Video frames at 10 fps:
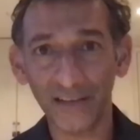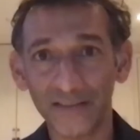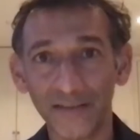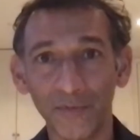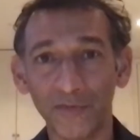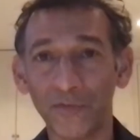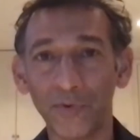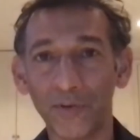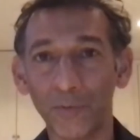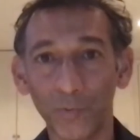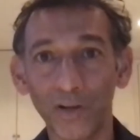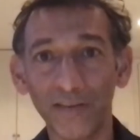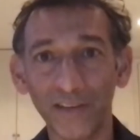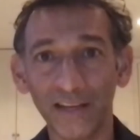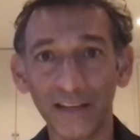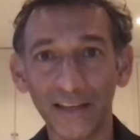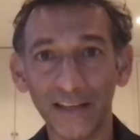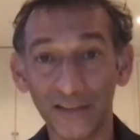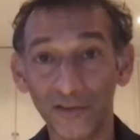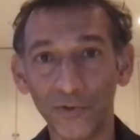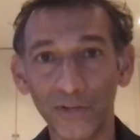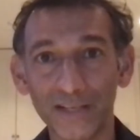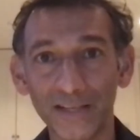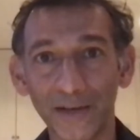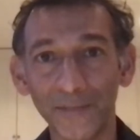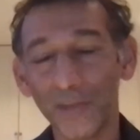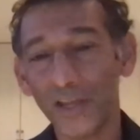some of what we're living through this year.